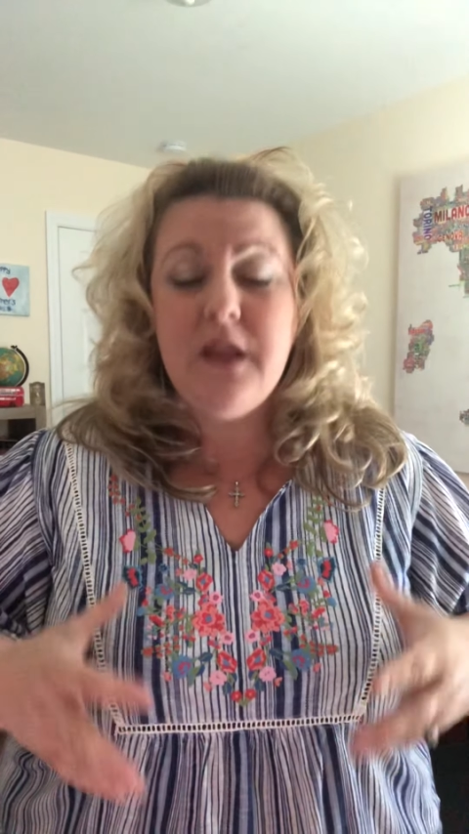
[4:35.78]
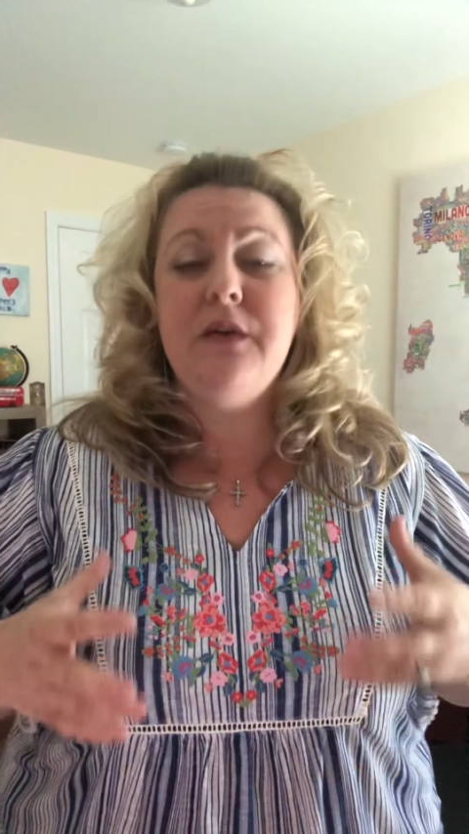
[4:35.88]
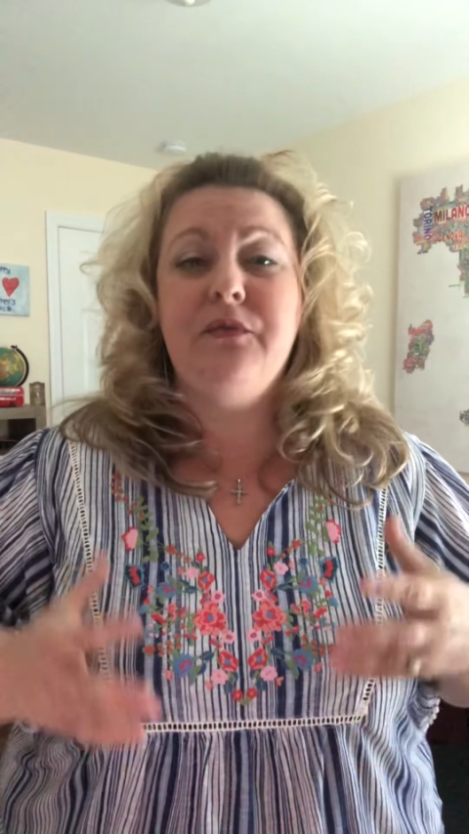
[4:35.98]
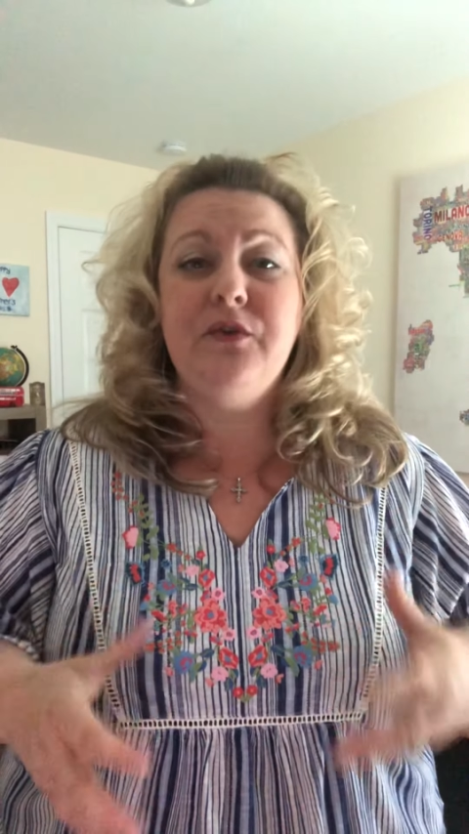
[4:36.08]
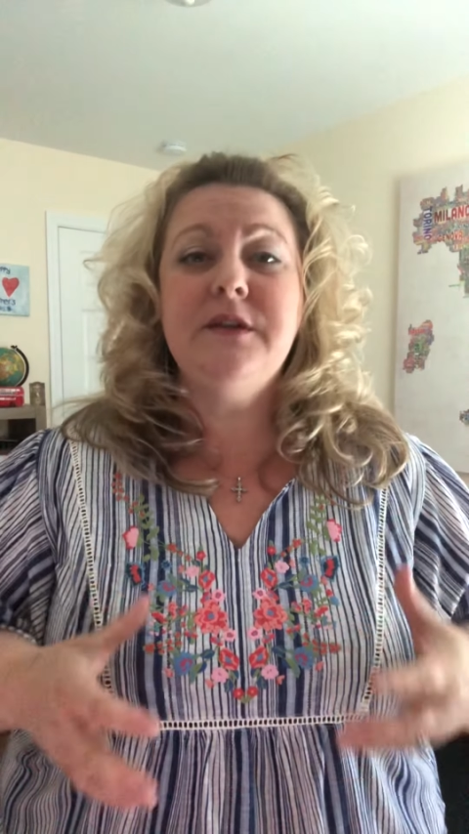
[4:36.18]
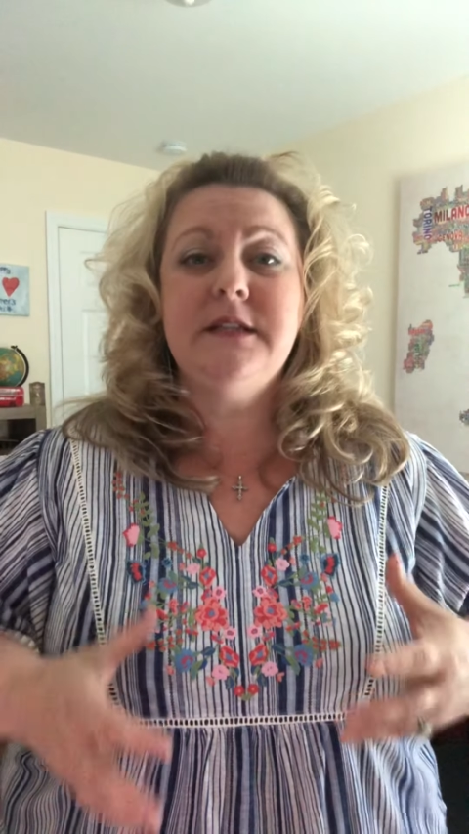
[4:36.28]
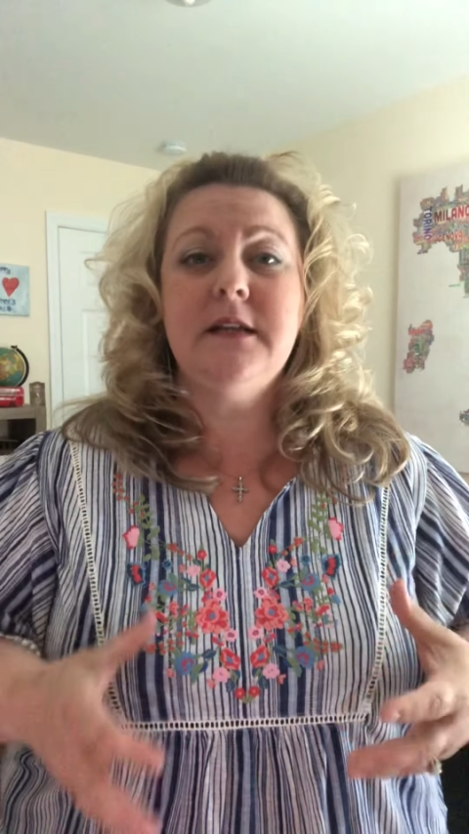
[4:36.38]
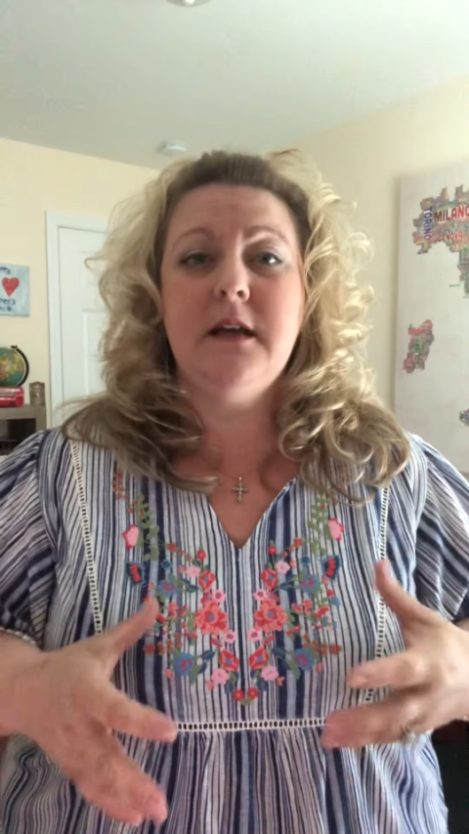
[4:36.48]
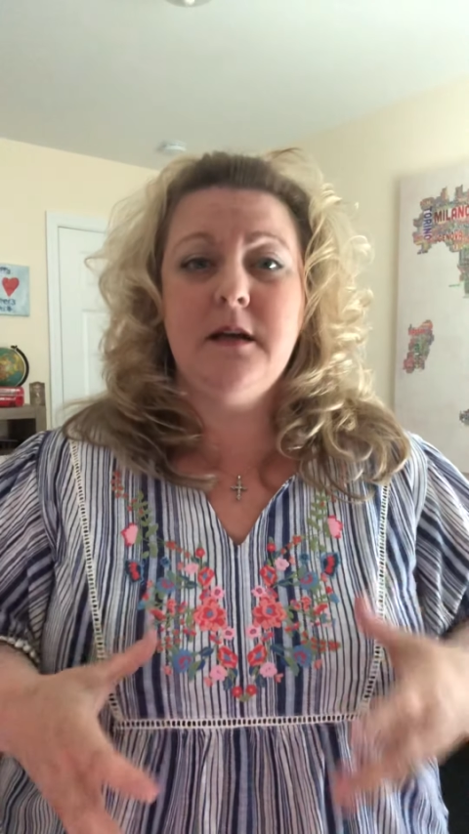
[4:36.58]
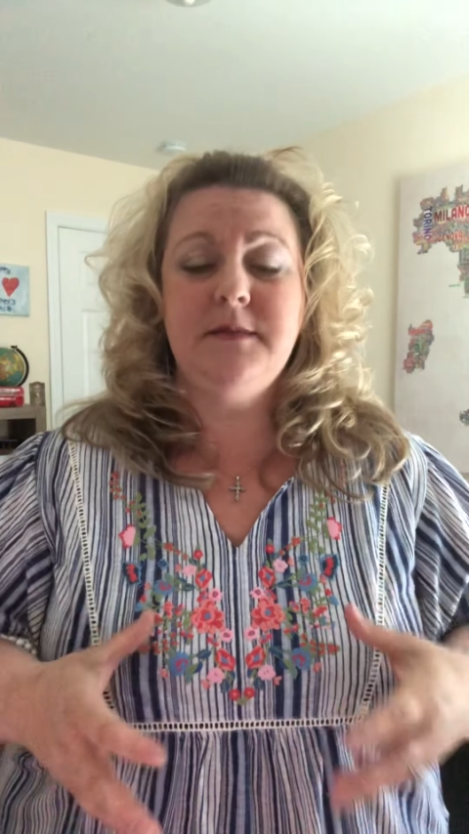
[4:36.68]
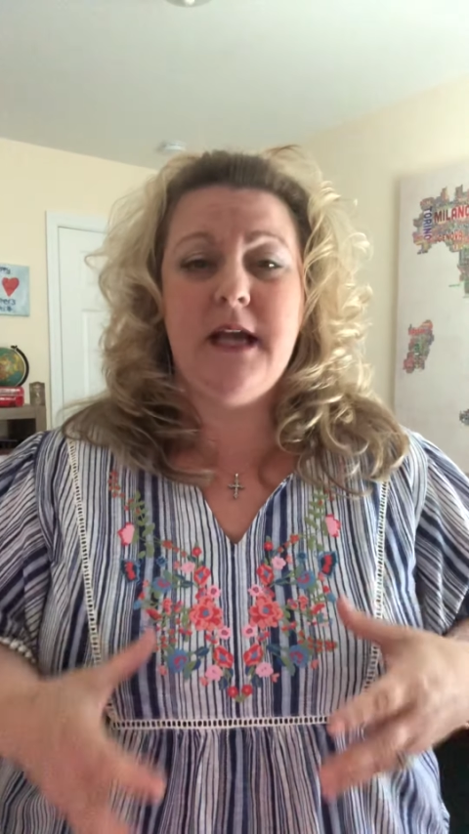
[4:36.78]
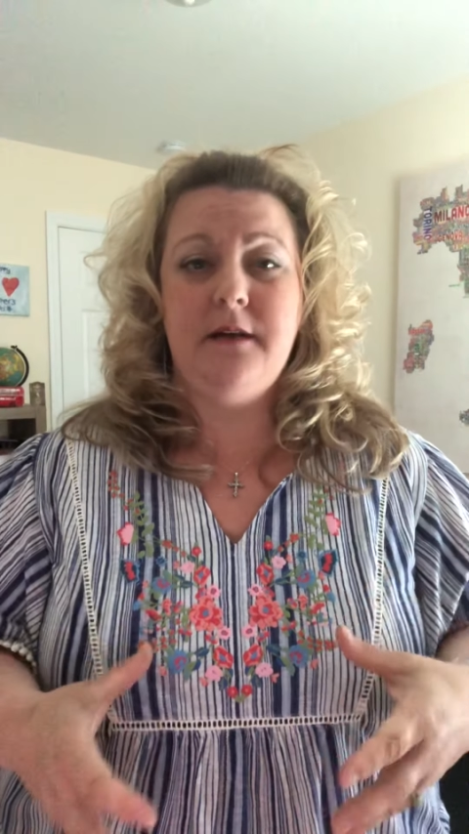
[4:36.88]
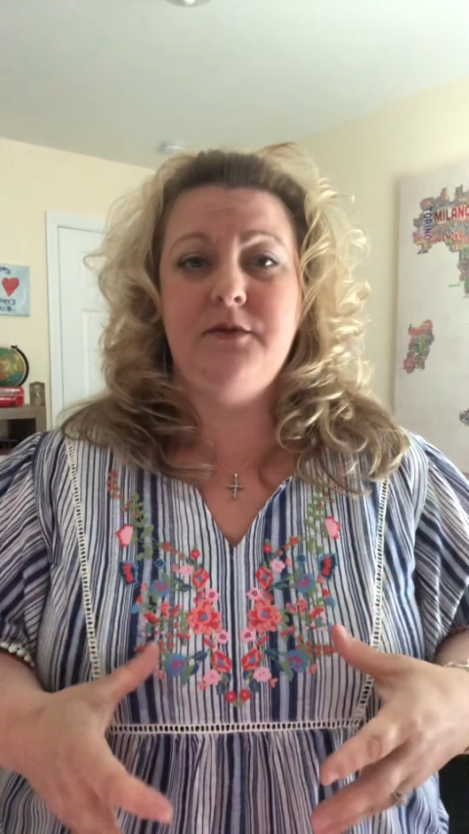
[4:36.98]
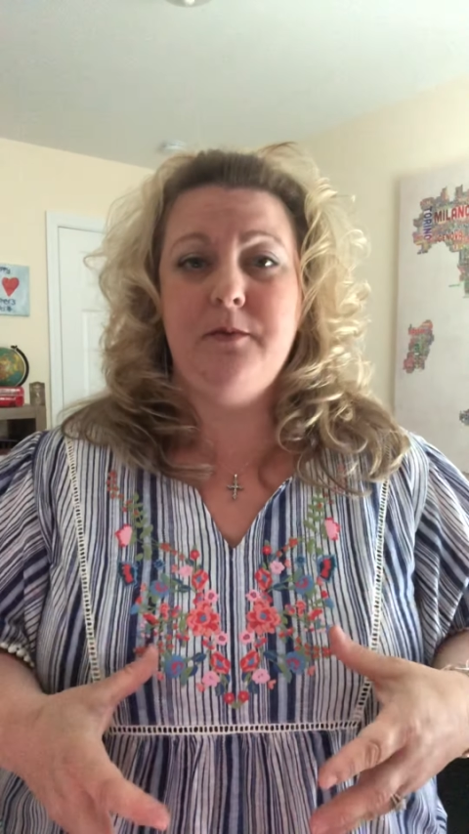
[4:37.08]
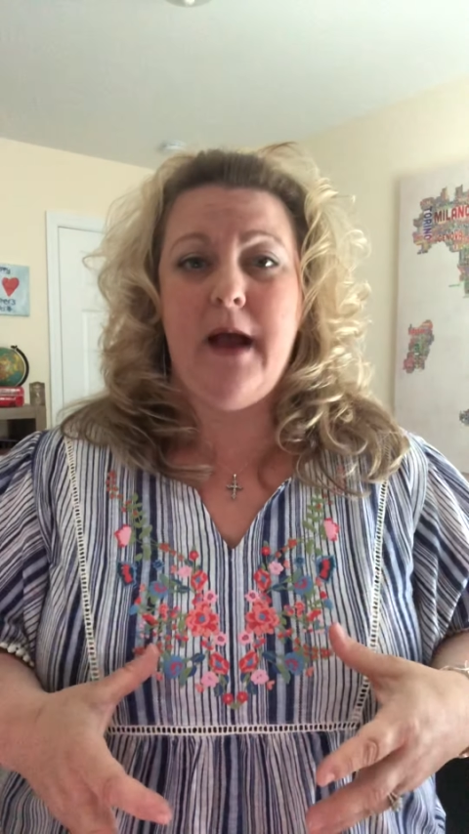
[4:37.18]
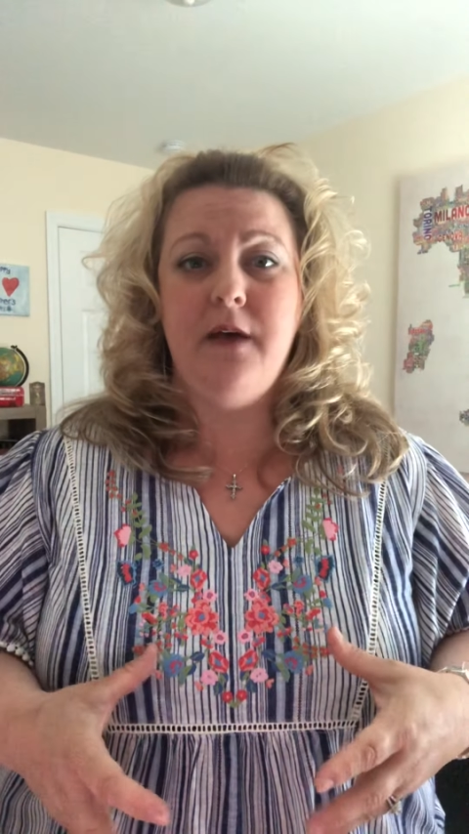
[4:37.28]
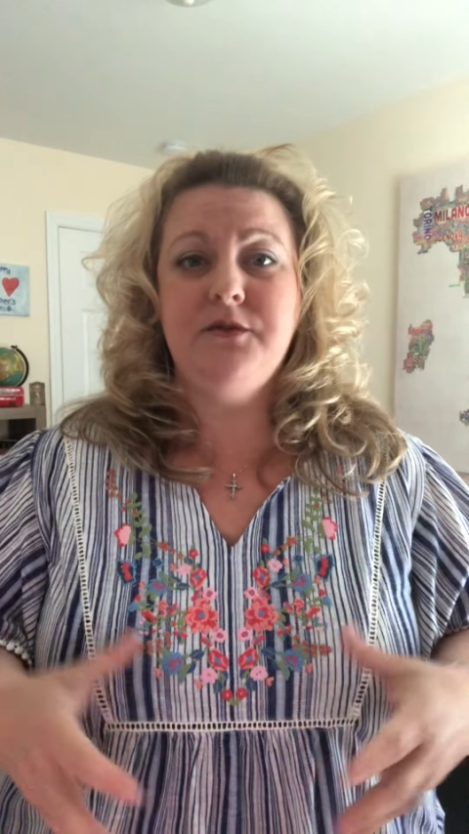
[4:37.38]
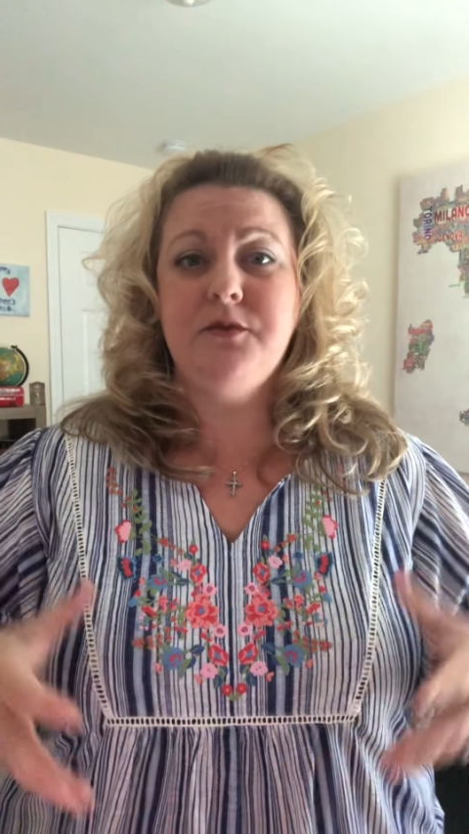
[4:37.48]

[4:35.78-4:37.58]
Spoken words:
the first thing that comes out of your mouth